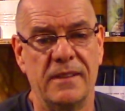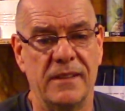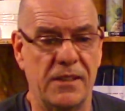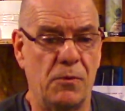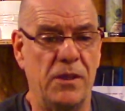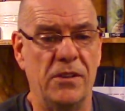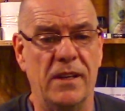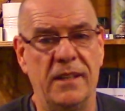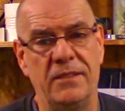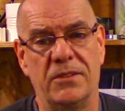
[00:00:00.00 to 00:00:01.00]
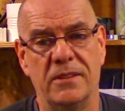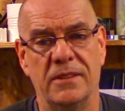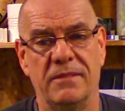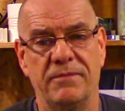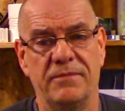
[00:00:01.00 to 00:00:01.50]
That's why they're lying to you.
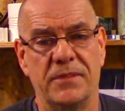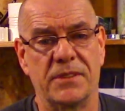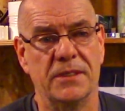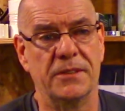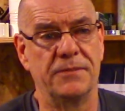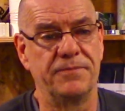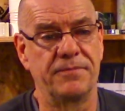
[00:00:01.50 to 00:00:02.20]
So